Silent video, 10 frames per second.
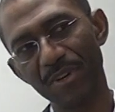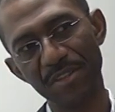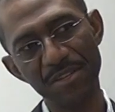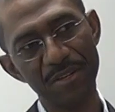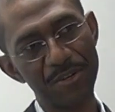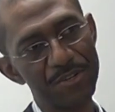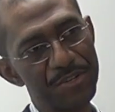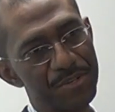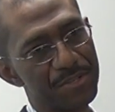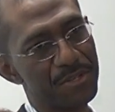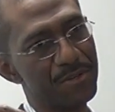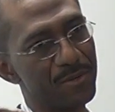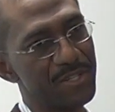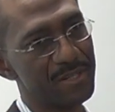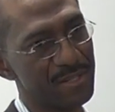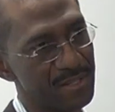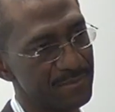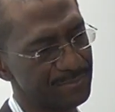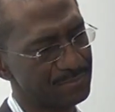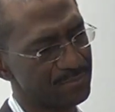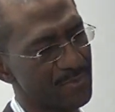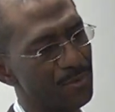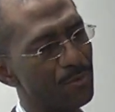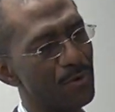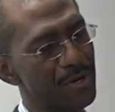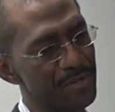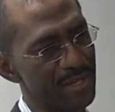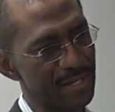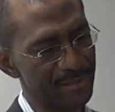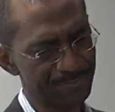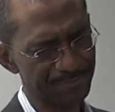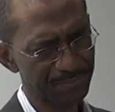whether you're going to use the normative or the